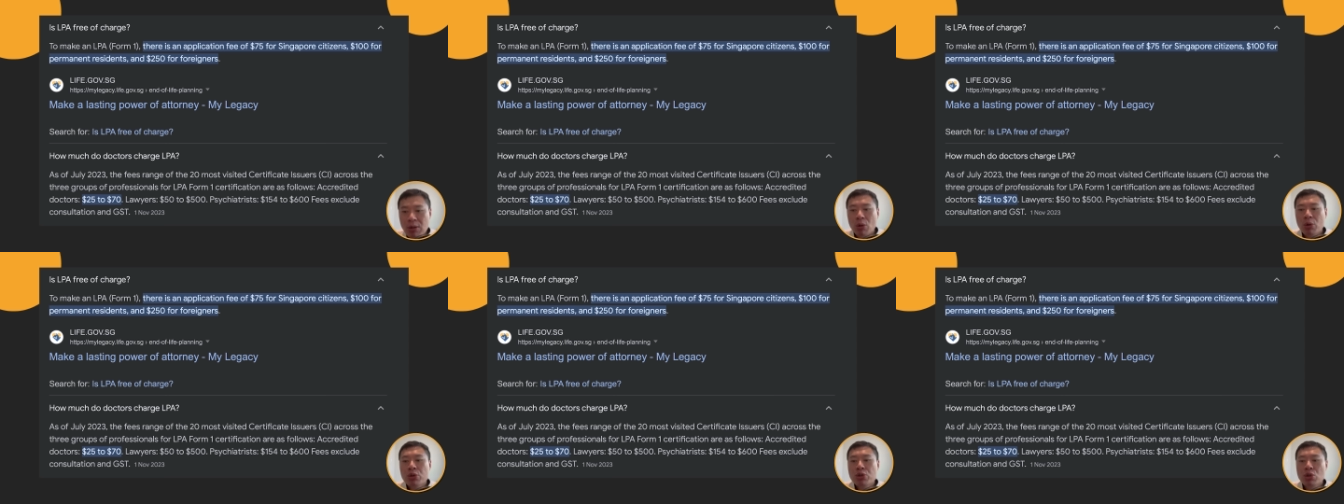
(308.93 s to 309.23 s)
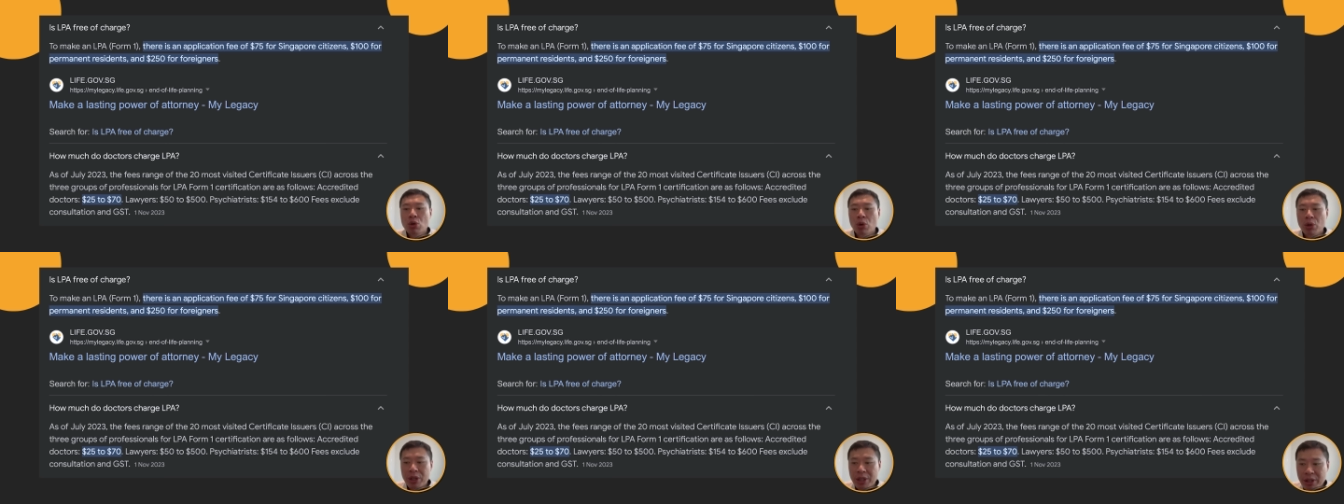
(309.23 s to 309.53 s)

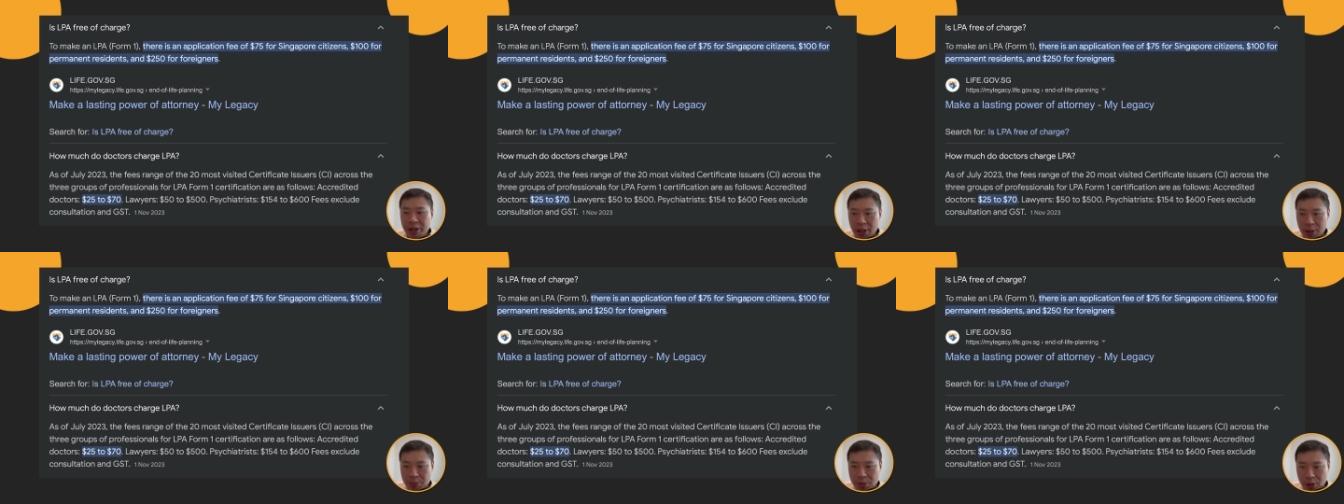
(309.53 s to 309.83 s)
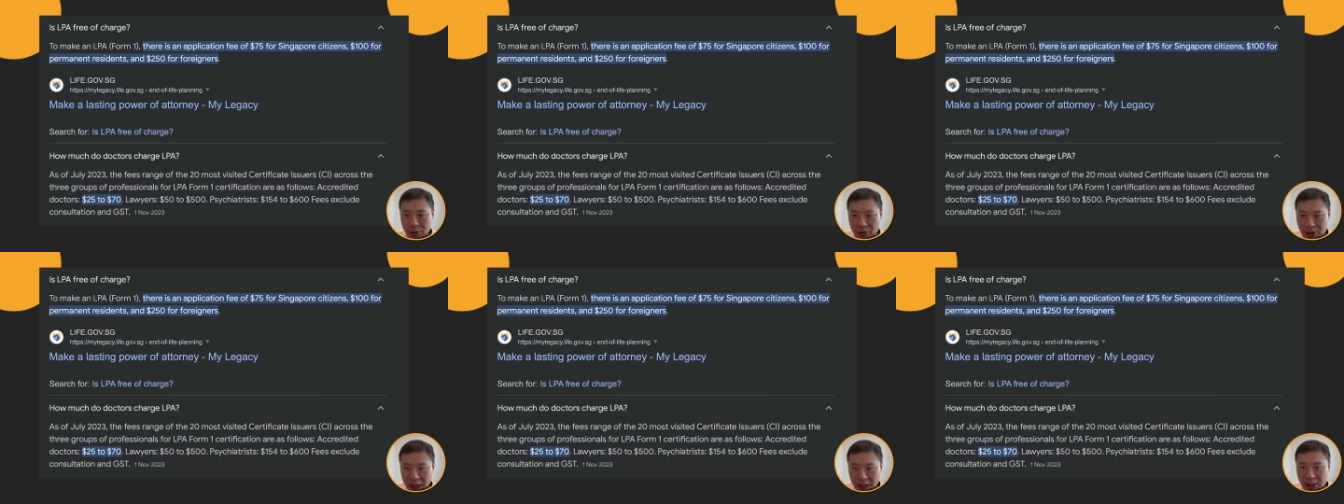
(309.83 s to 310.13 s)
also in terms
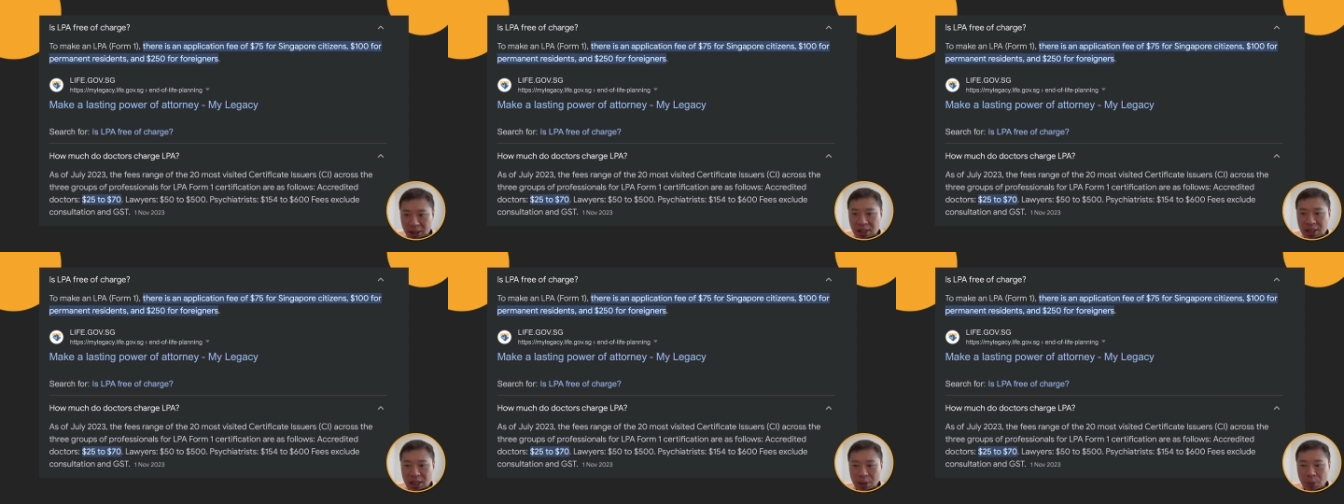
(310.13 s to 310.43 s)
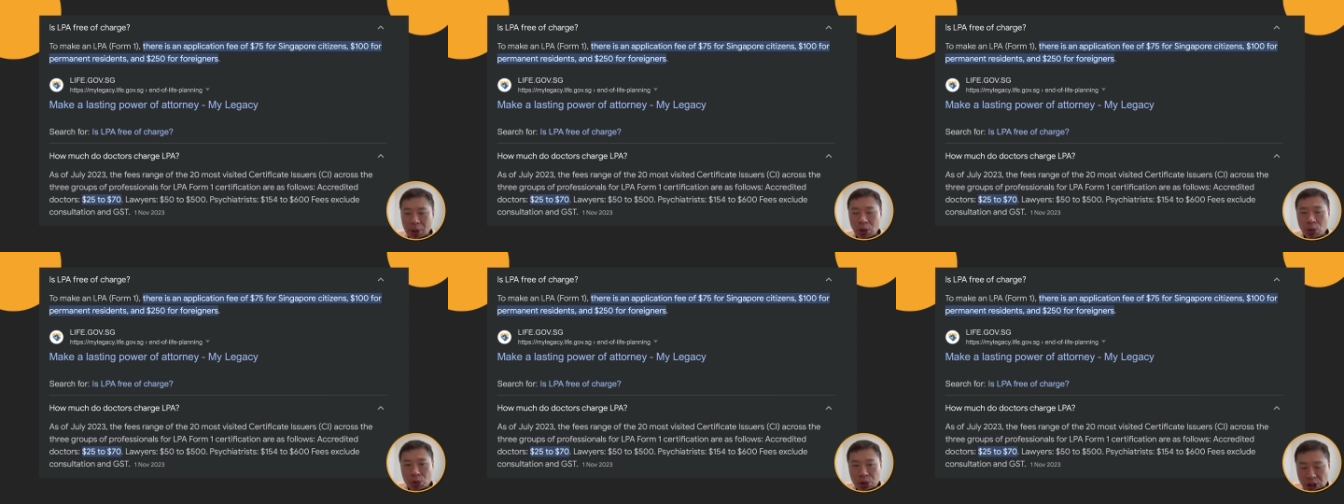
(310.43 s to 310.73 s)
of getting
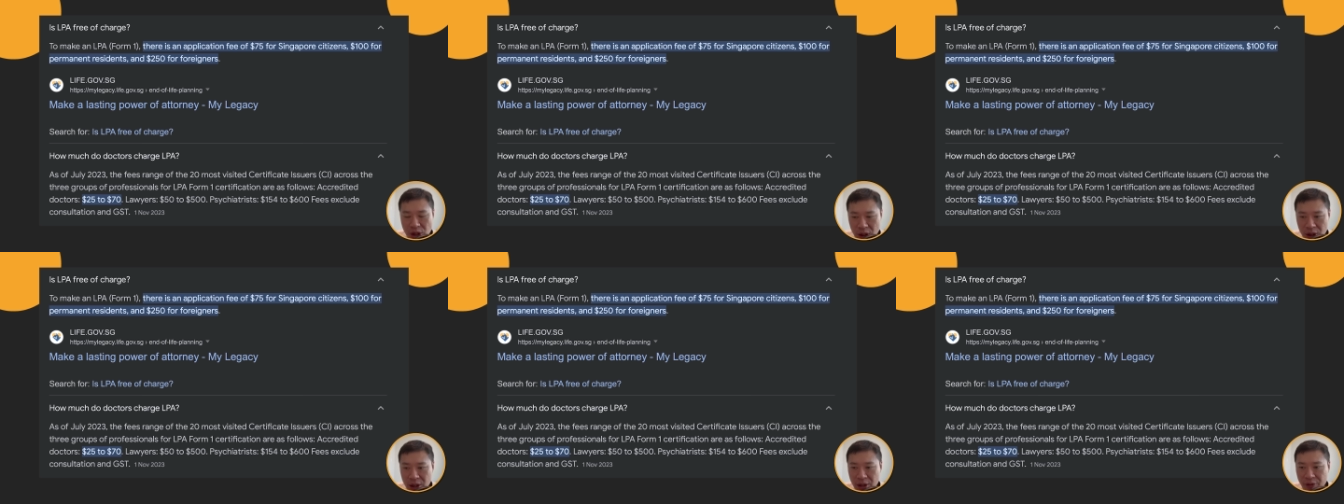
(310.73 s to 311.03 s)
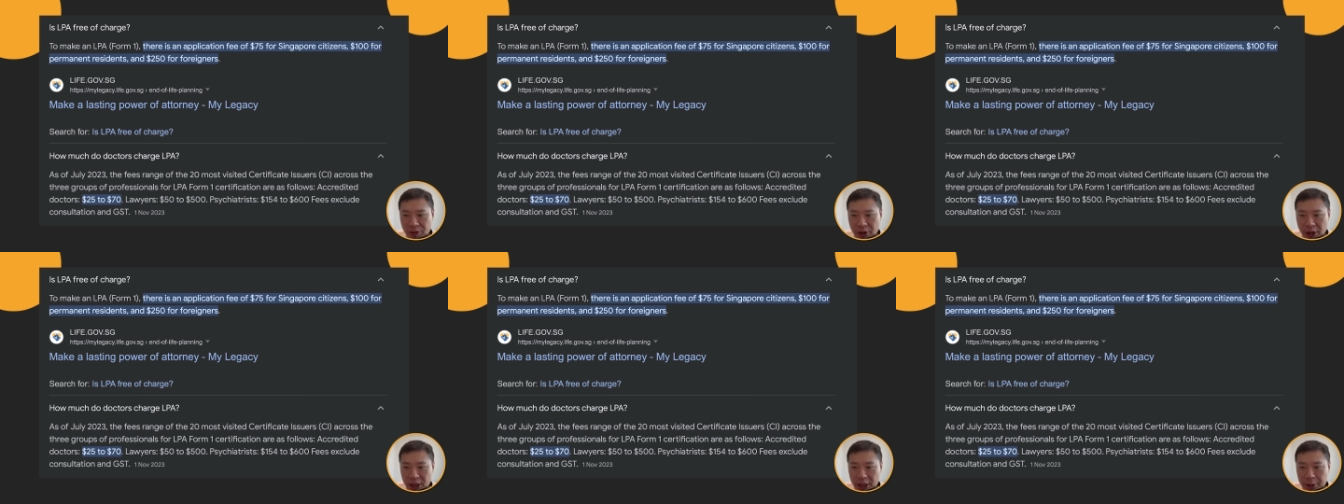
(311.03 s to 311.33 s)
someone to
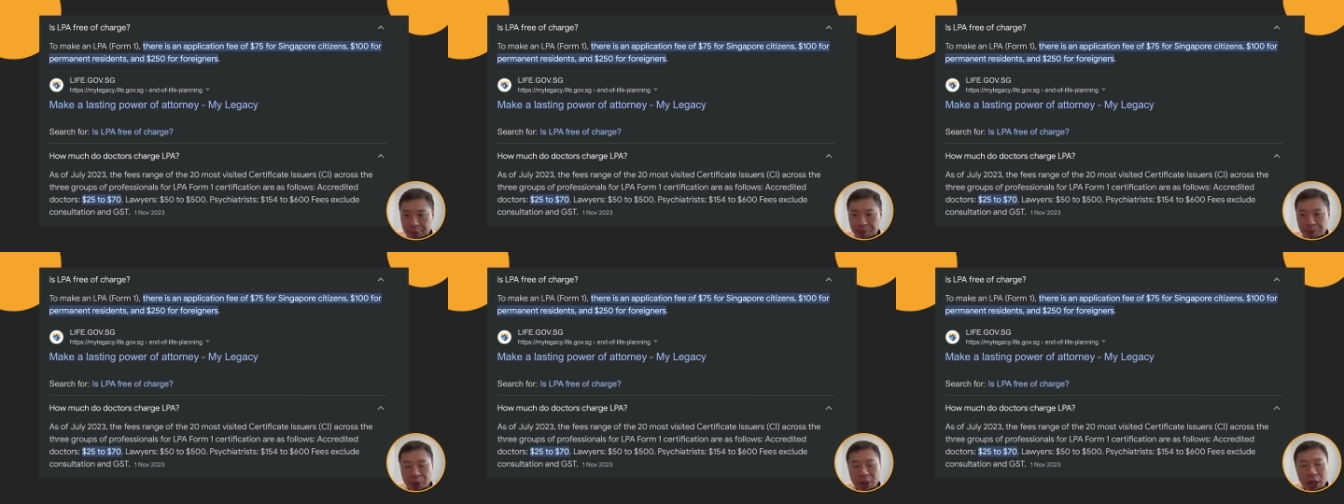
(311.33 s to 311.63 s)
certify it.